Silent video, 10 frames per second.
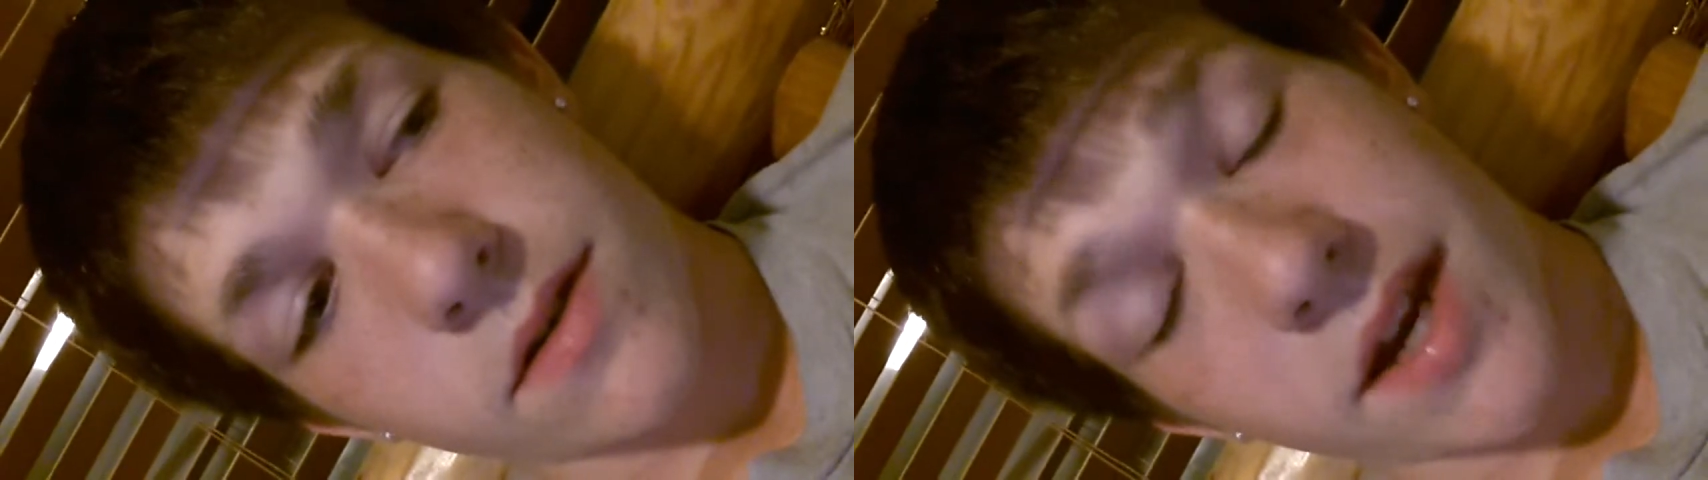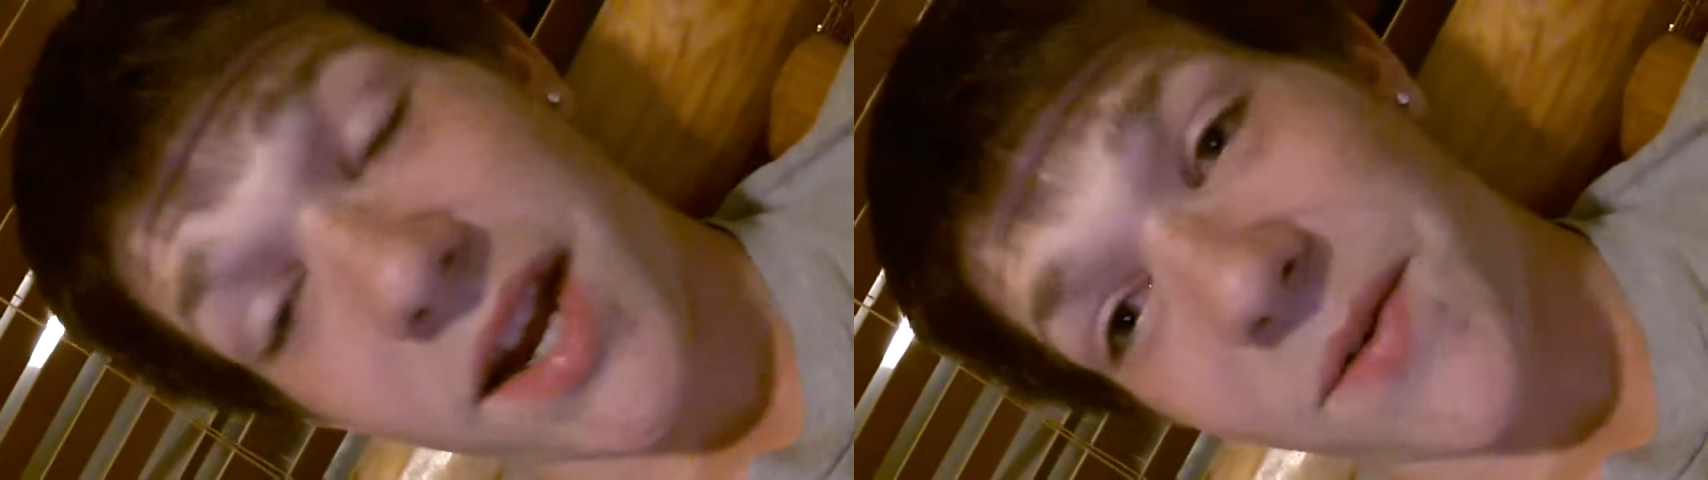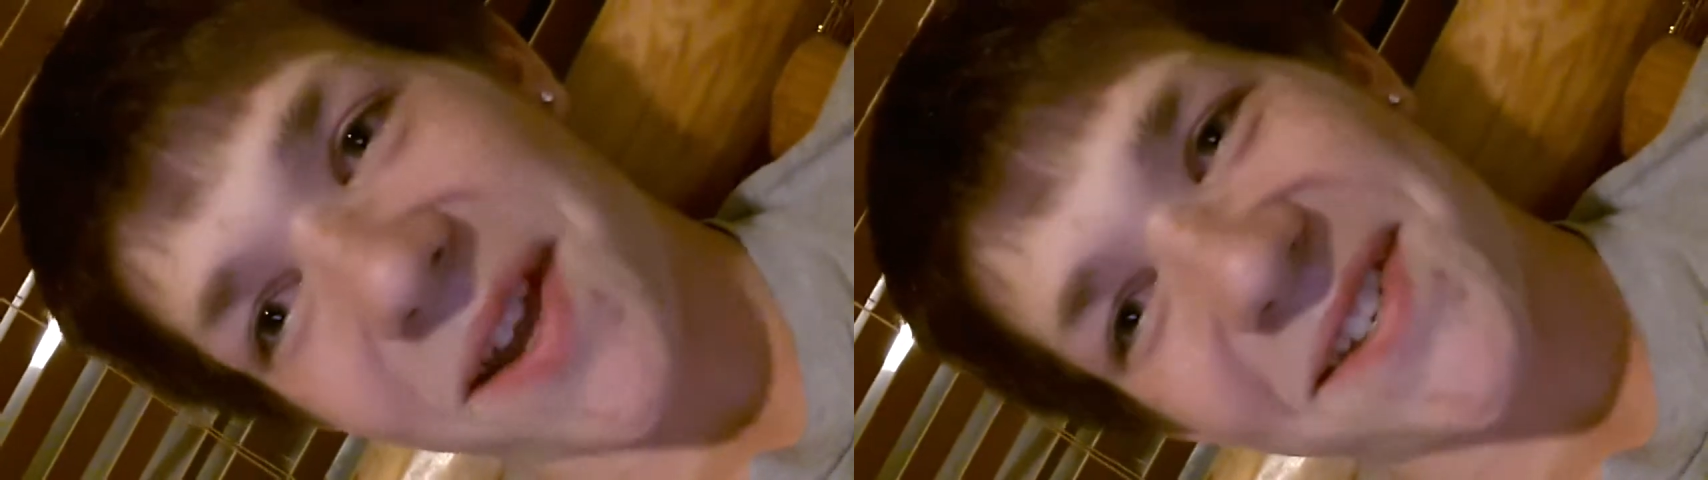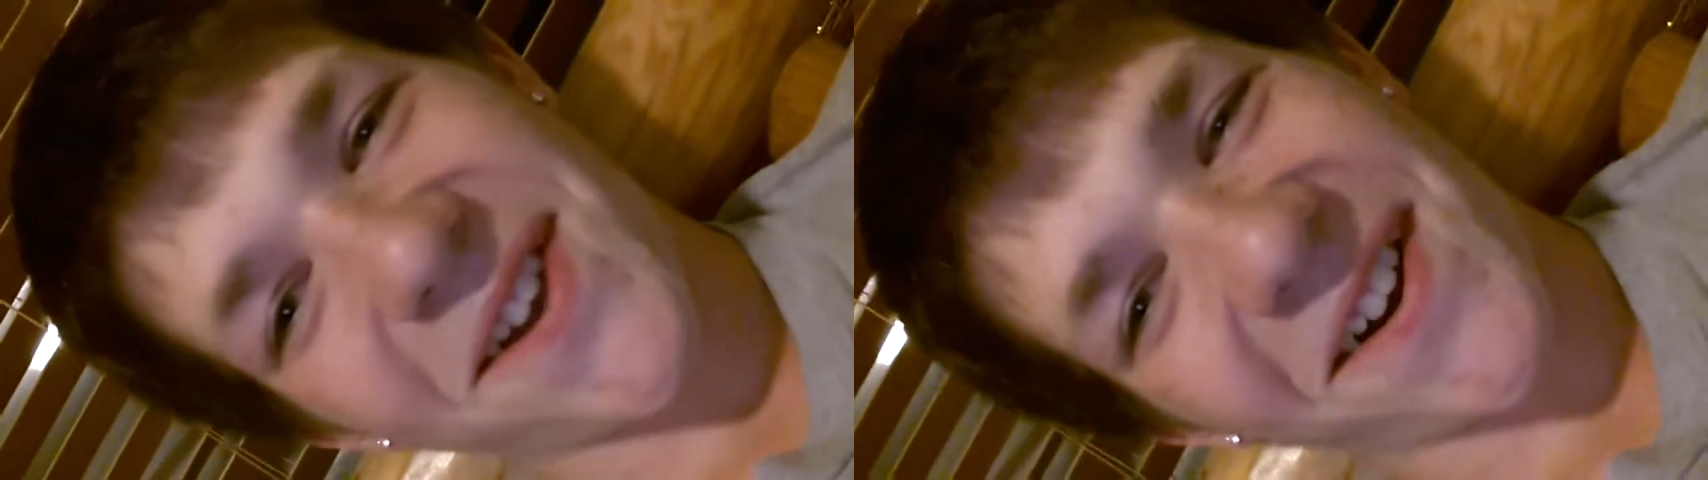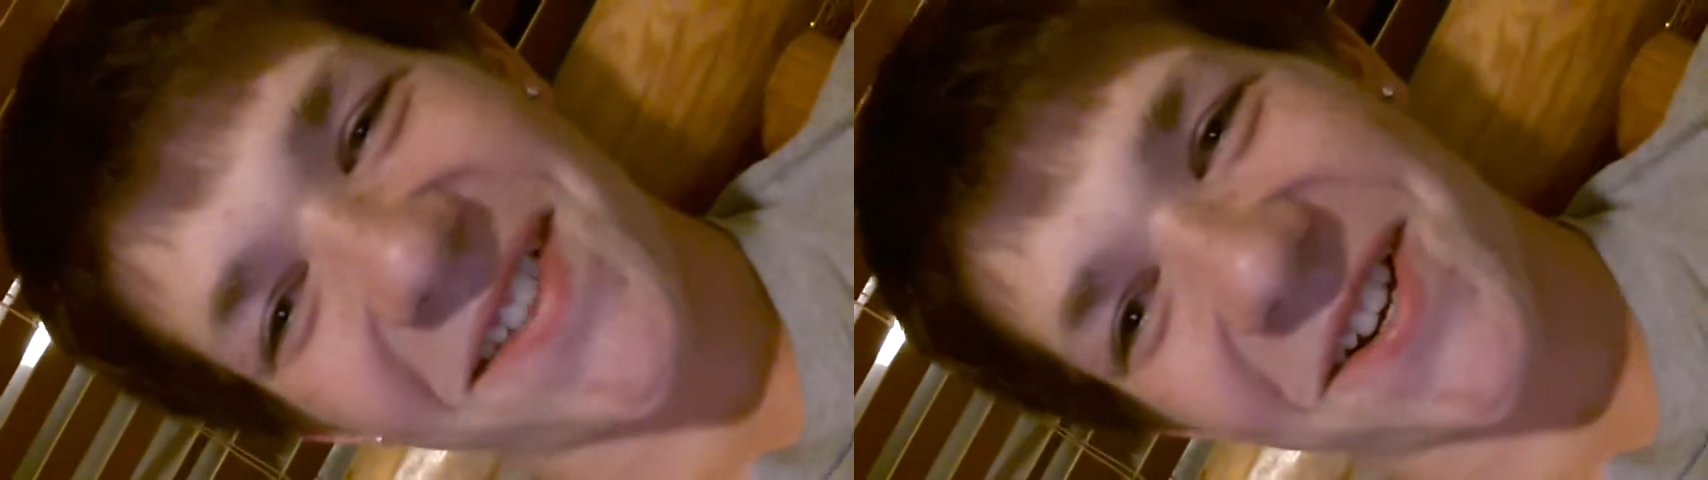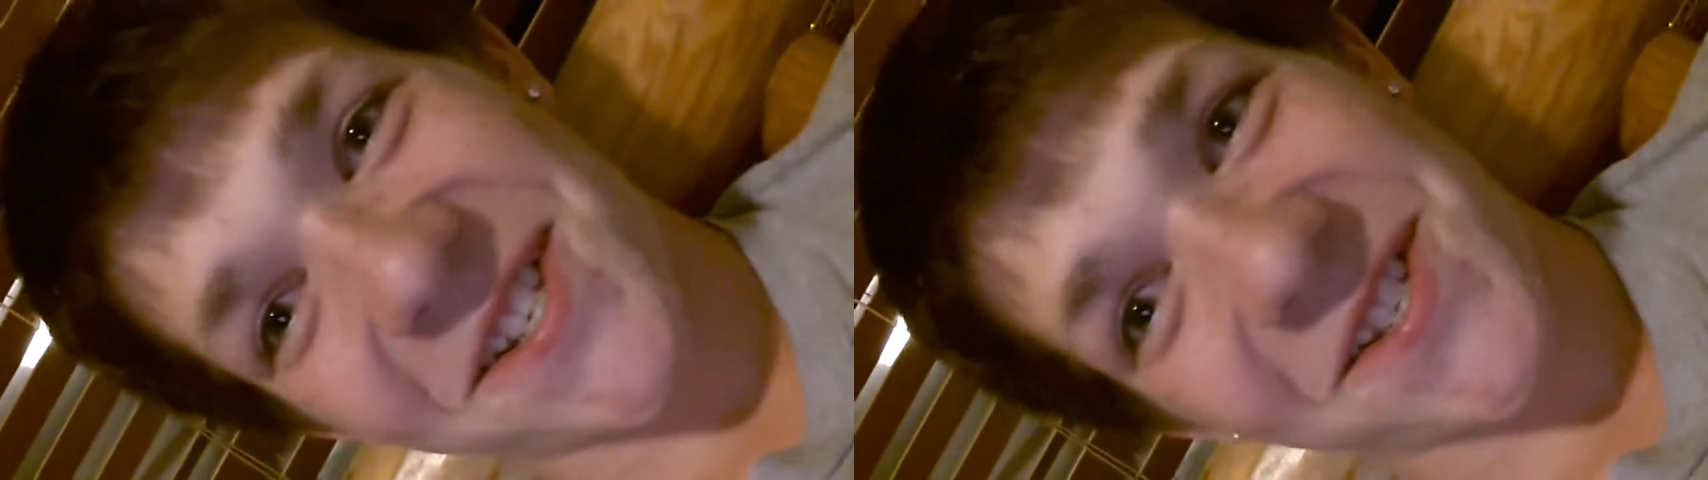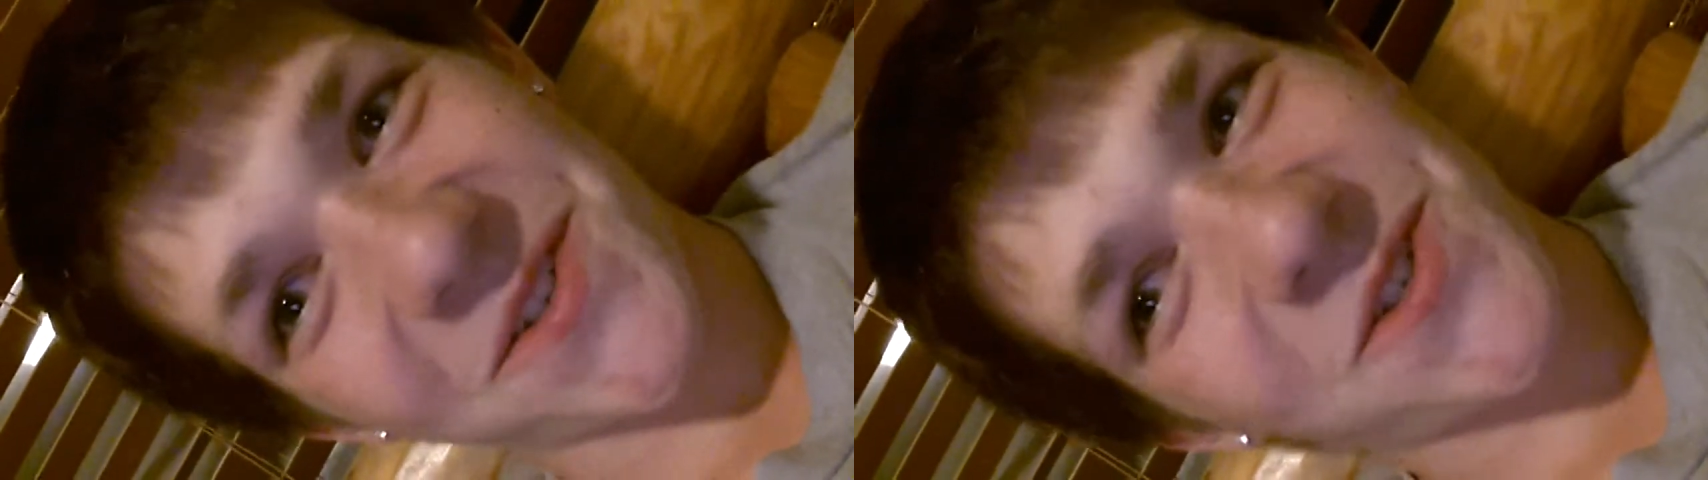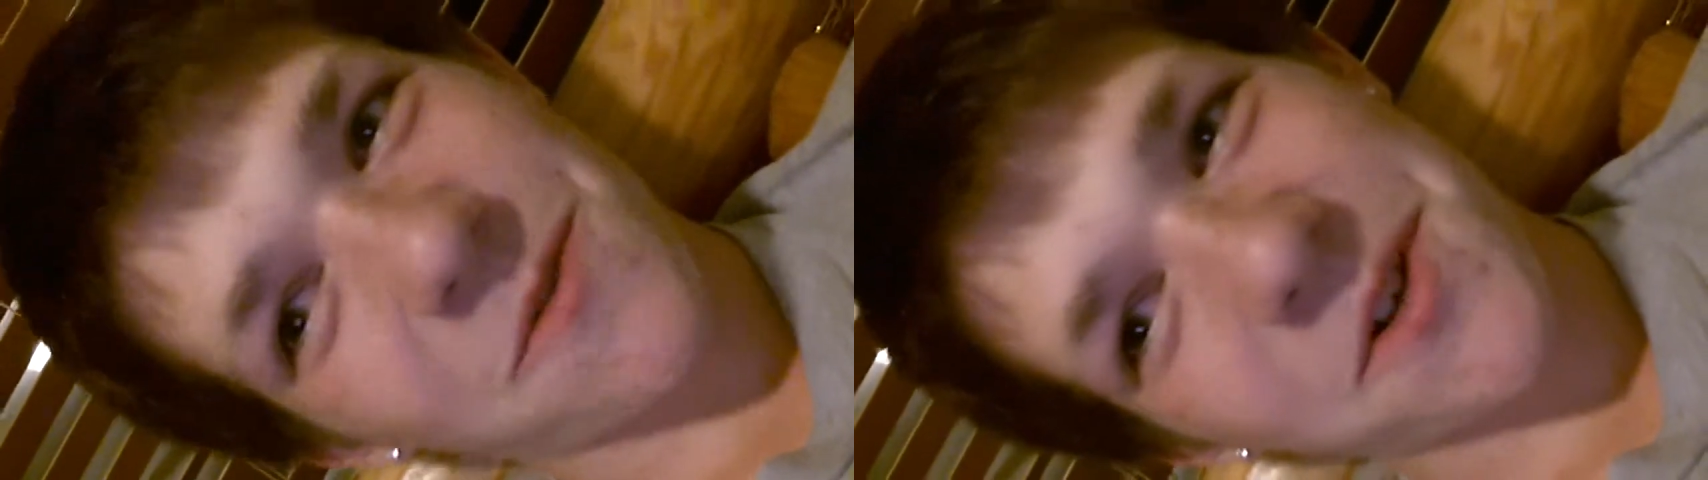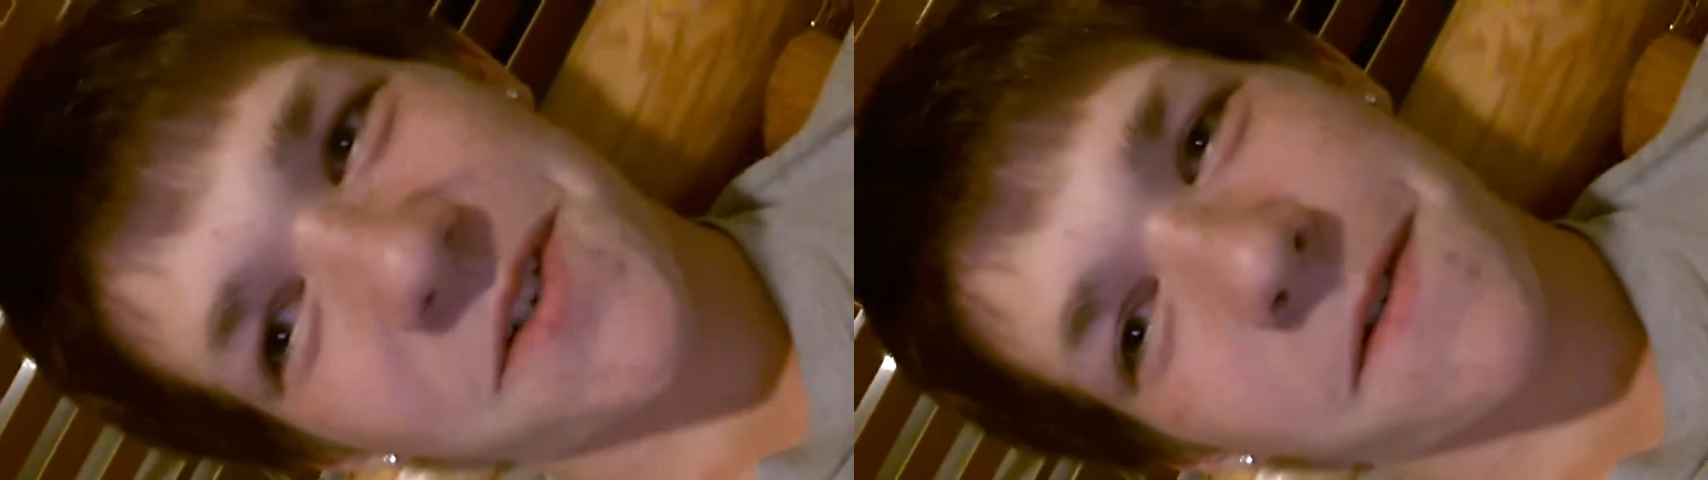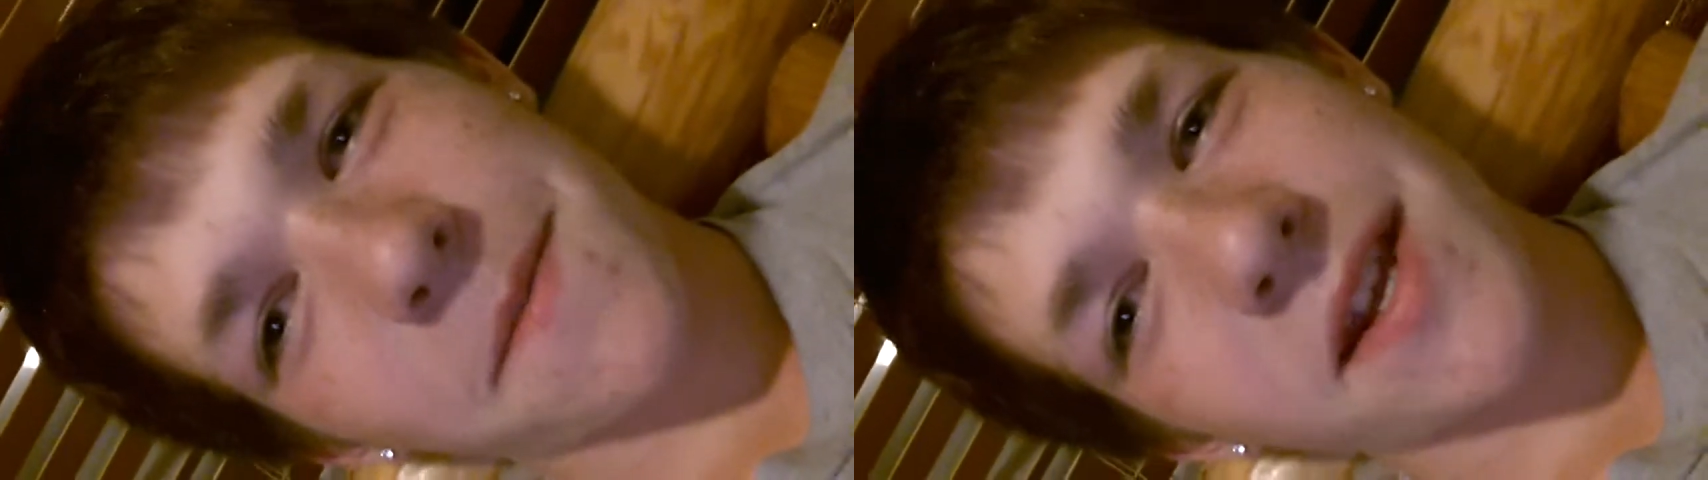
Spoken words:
Anyway, sorry, there's still so much for